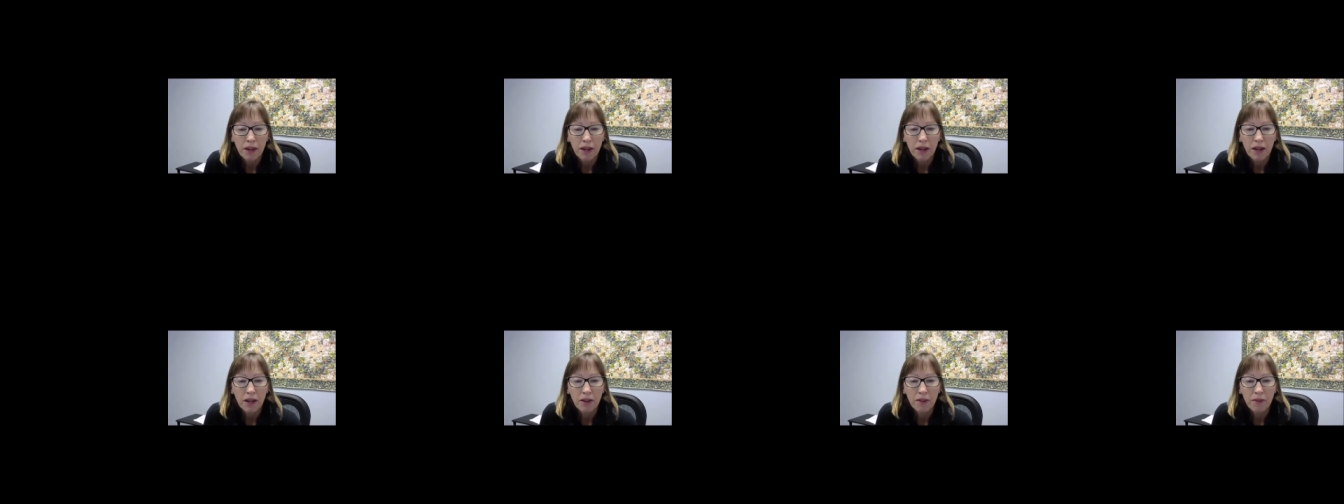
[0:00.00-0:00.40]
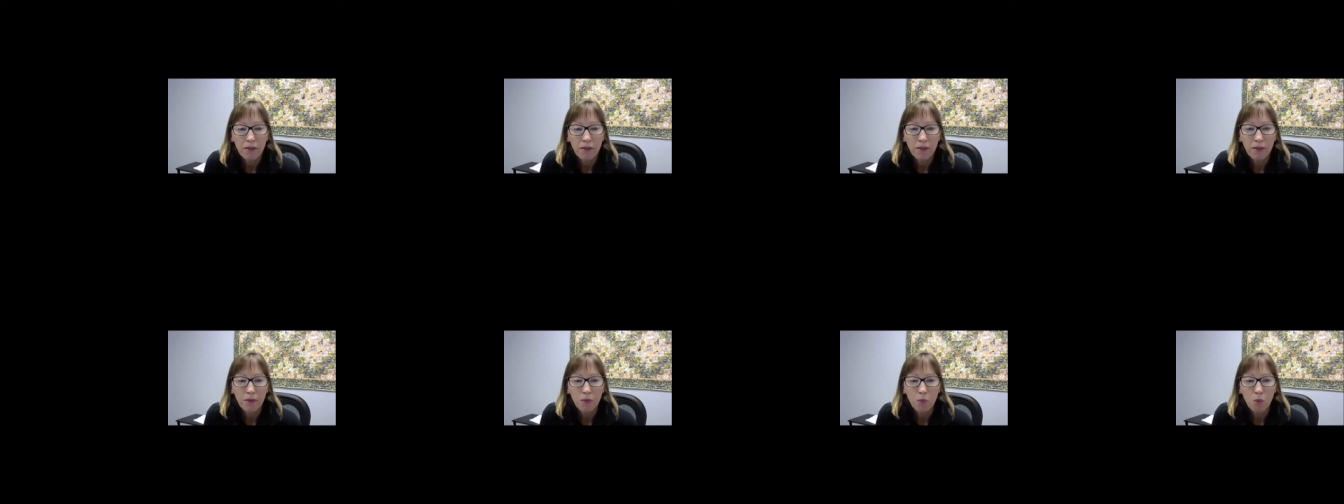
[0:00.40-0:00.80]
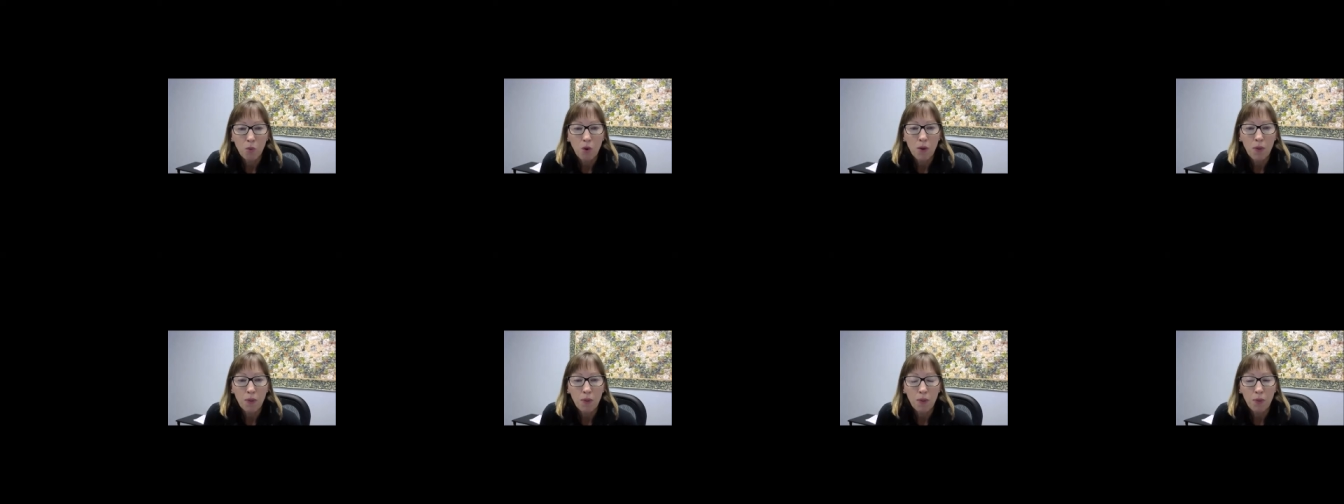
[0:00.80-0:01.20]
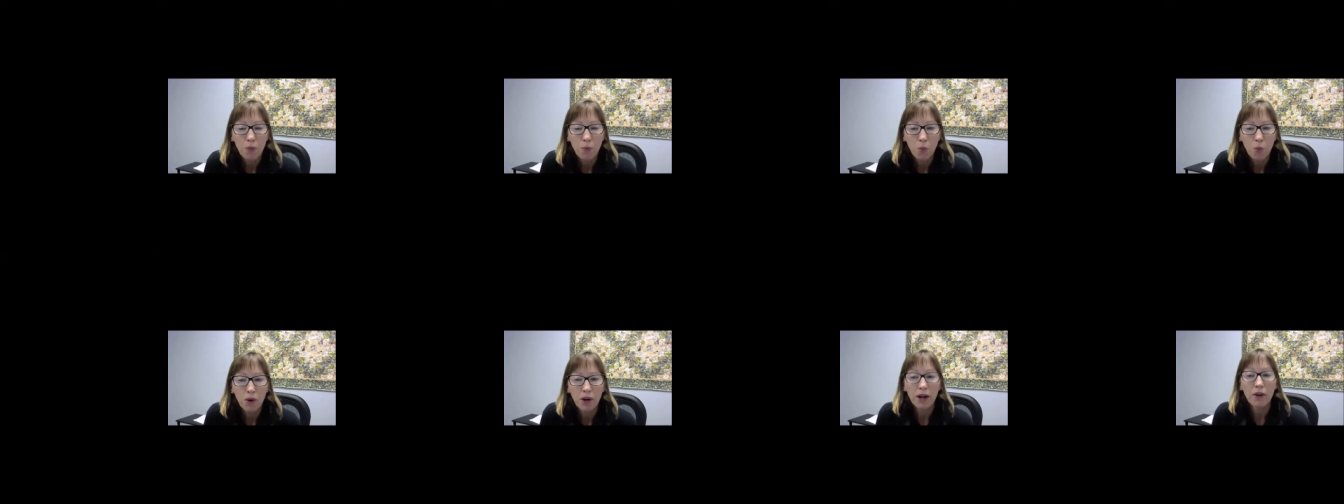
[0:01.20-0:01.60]
And
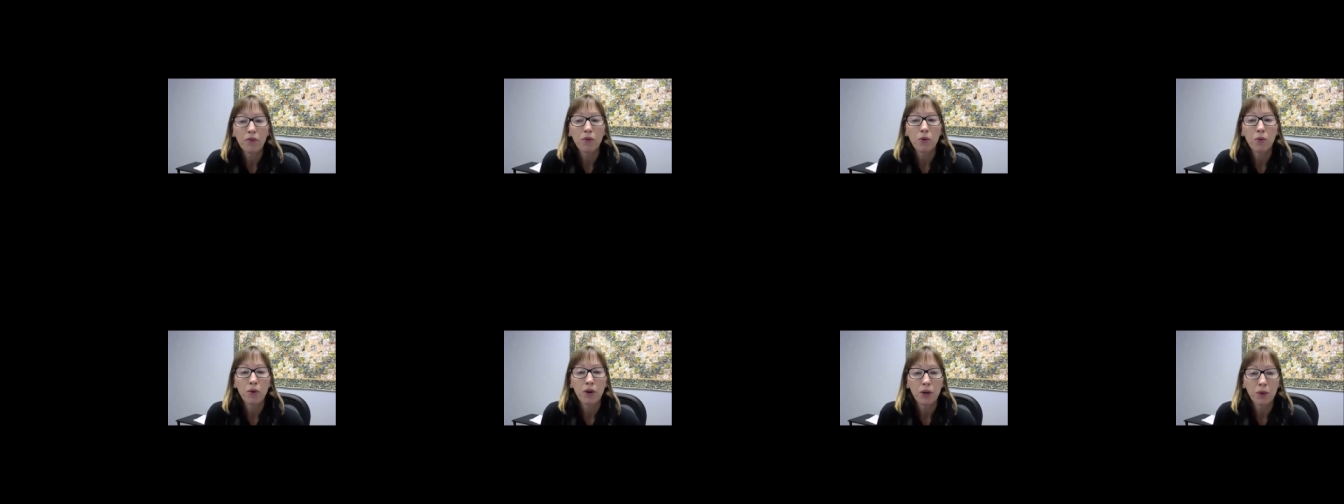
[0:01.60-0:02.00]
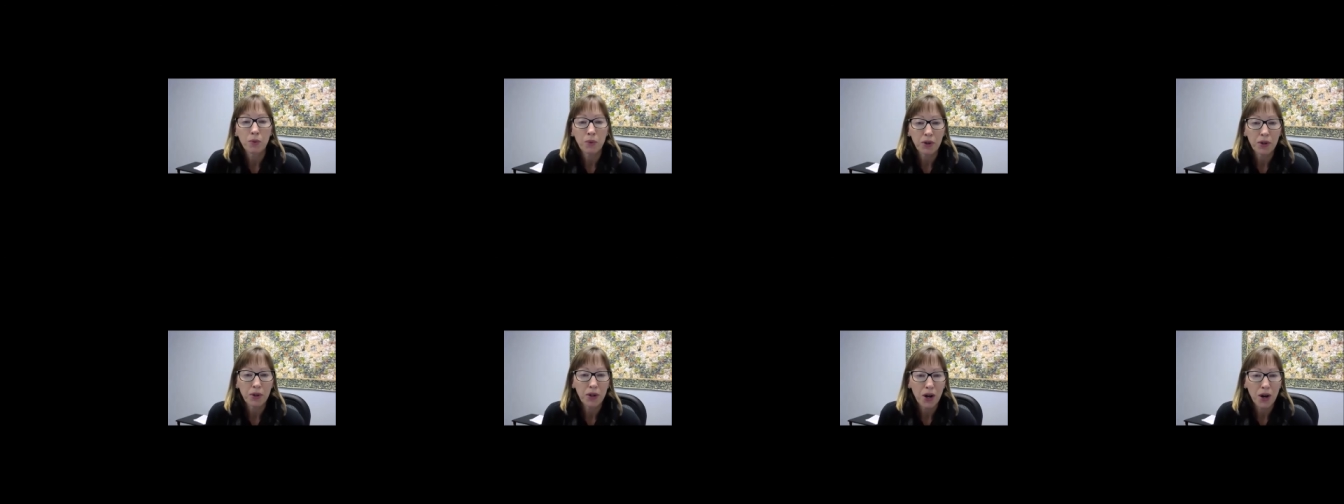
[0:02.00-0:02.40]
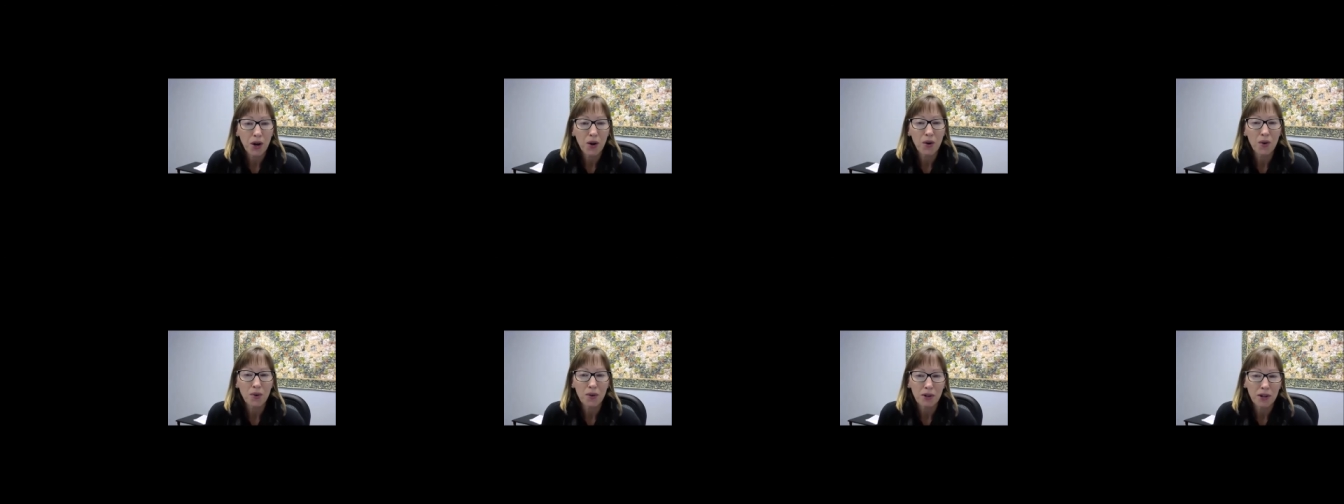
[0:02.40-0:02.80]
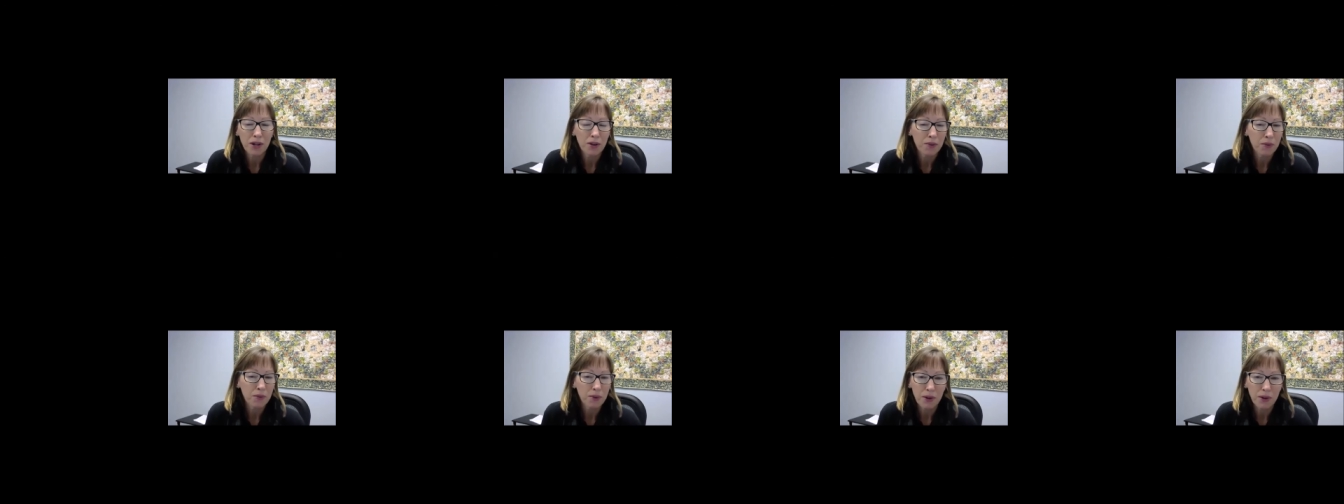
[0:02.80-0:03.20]
what everyone would know,
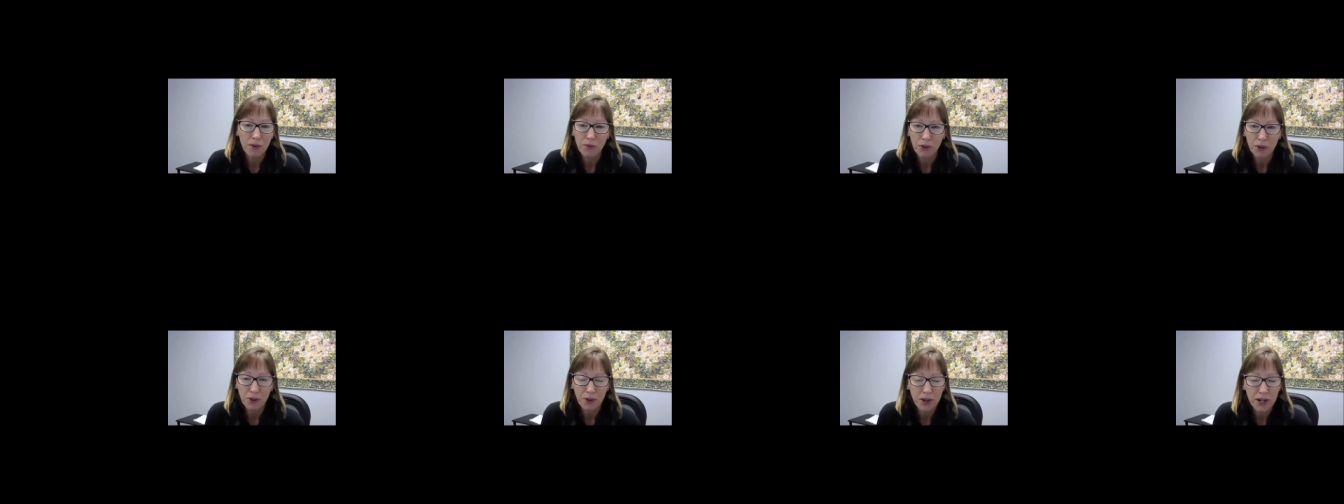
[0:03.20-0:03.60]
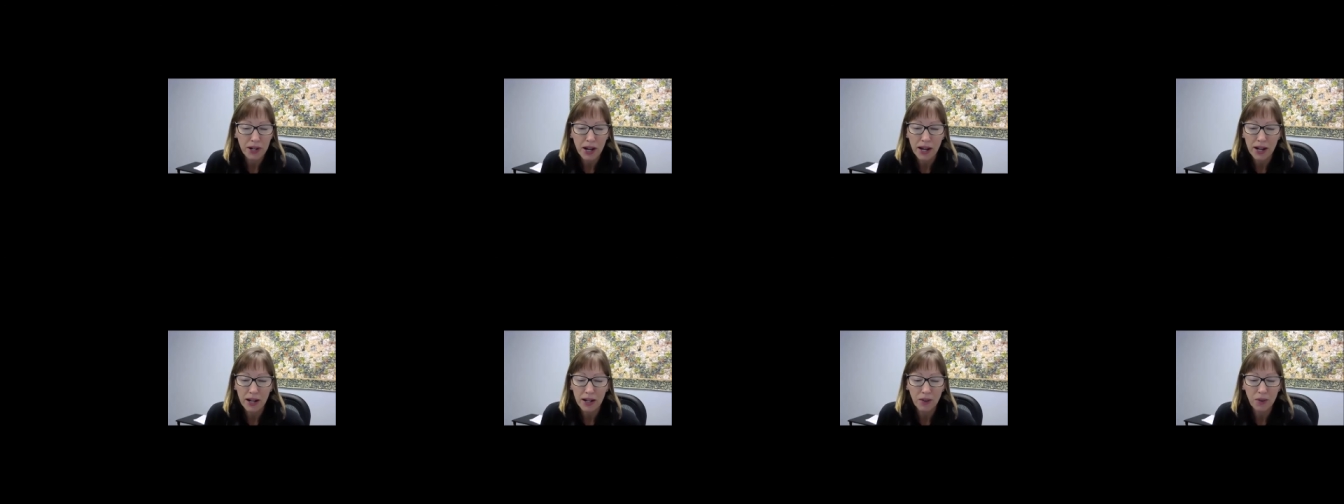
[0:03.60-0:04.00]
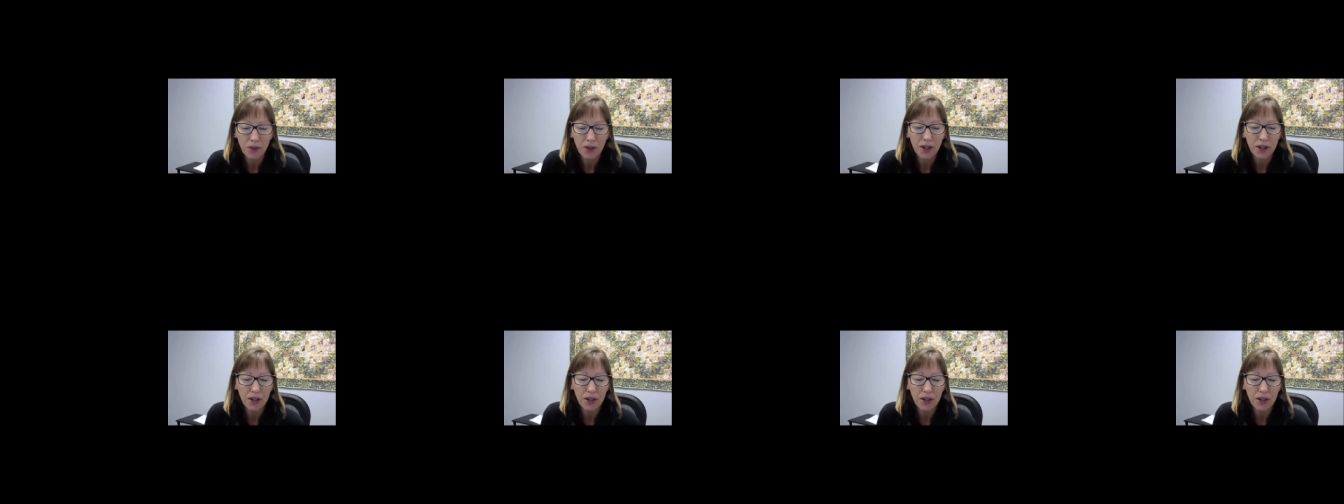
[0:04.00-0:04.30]
if you're in ALD